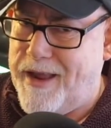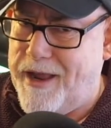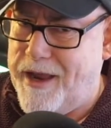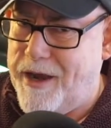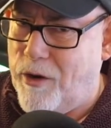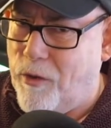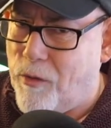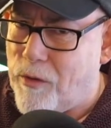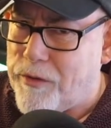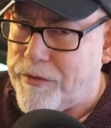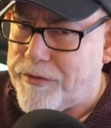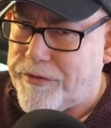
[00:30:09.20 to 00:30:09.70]

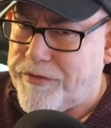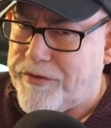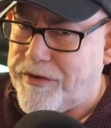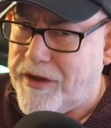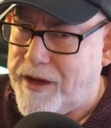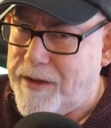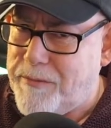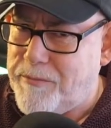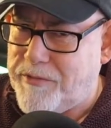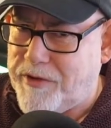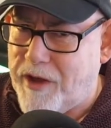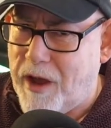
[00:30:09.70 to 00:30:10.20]
It all
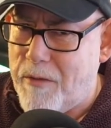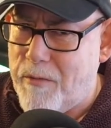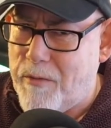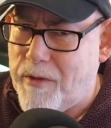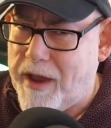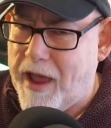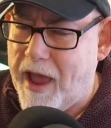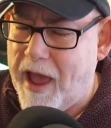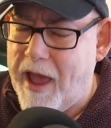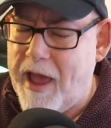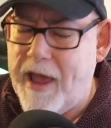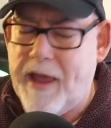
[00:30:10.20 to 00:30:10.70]
seems
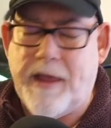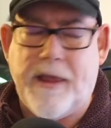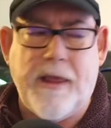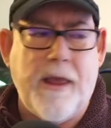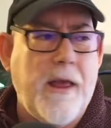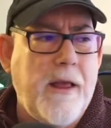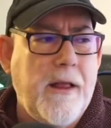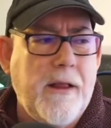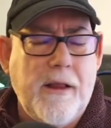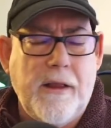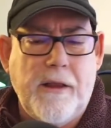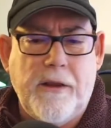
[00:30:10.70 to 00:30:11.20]
okay.
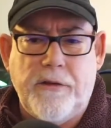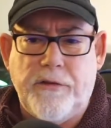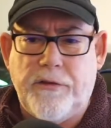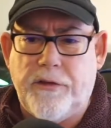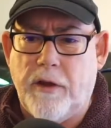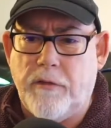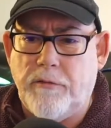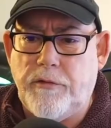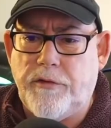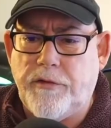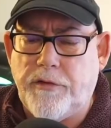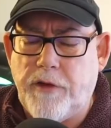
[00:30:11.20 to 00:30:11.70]

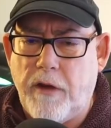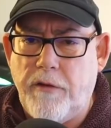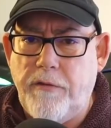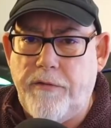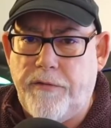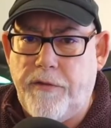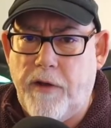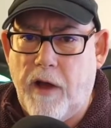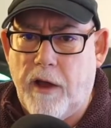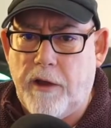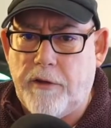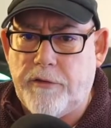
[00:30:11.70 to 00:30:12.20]
So so
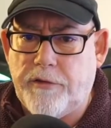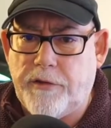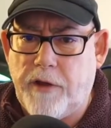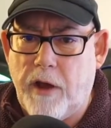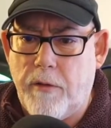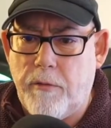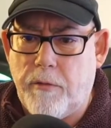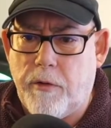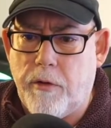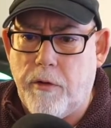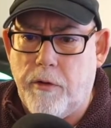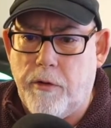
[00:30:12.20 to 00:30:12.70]
far
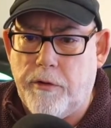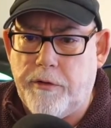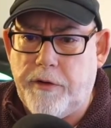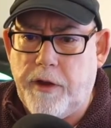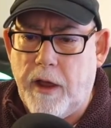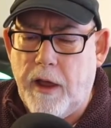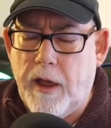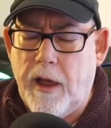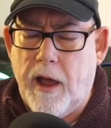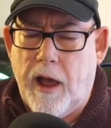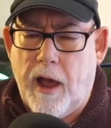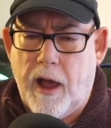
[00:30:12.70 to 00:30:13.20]
so good.
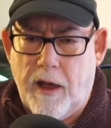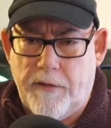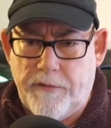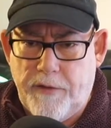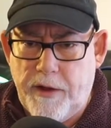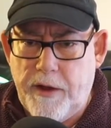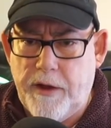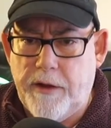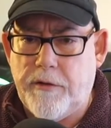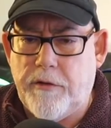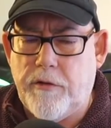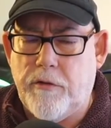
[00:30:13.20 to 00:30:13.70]
I've
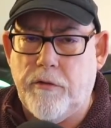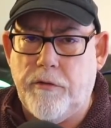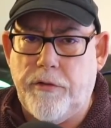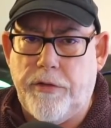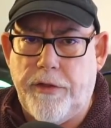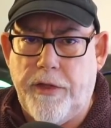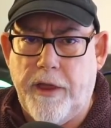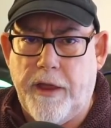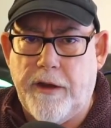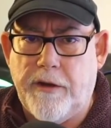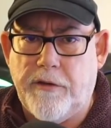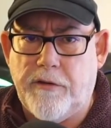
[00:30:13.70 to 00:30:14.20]
heard
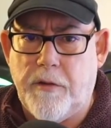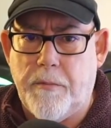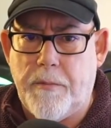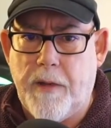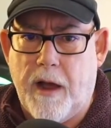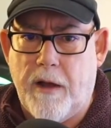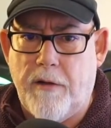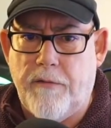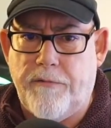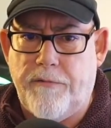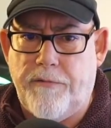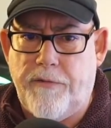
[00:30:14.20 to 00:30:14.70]
good things
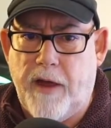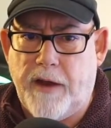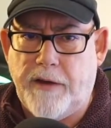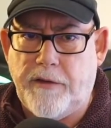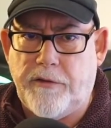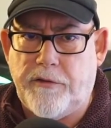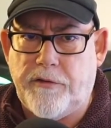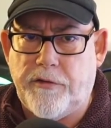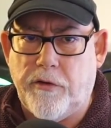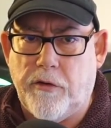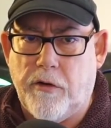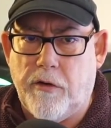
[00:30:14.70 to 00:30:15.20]
about
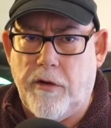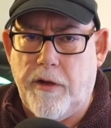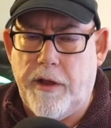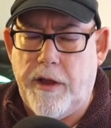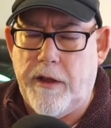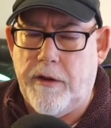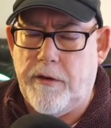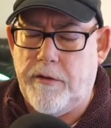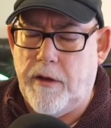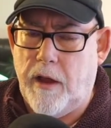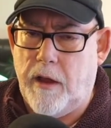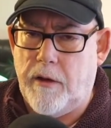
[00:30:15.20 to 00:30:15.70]

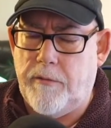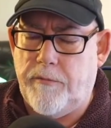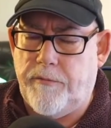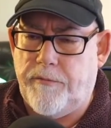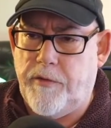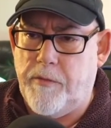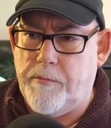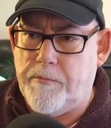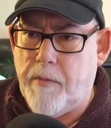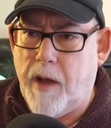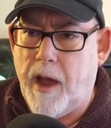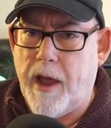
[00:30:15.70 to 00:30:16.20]
Ventoy, and, and
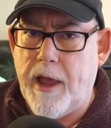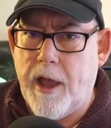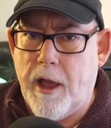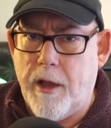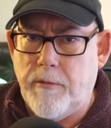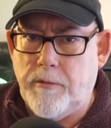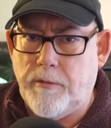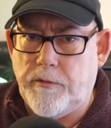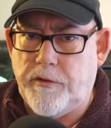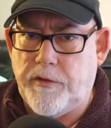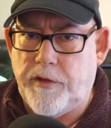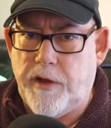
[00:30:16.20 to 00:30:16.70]
from my
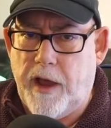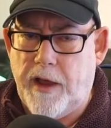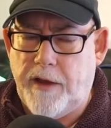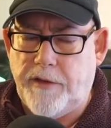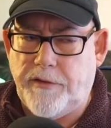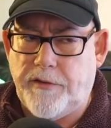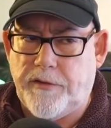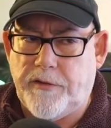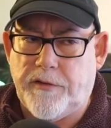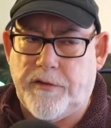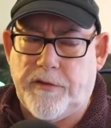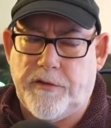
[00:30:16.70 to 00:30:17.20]
own
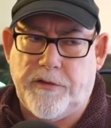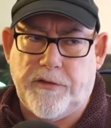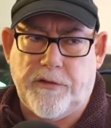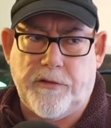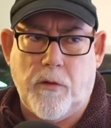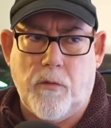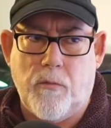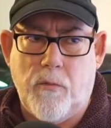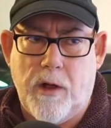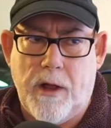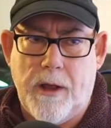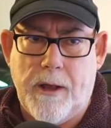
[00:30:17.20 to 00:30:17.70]
tests,
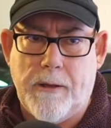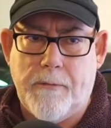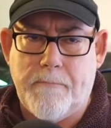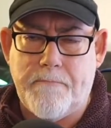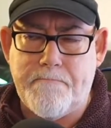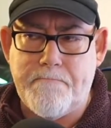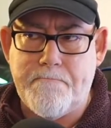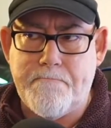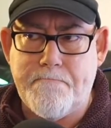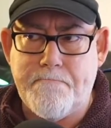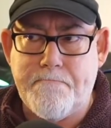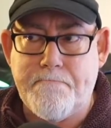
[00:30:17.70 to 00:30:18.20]

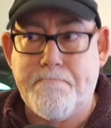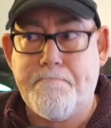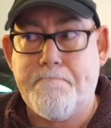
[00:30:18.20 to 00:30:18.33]
well,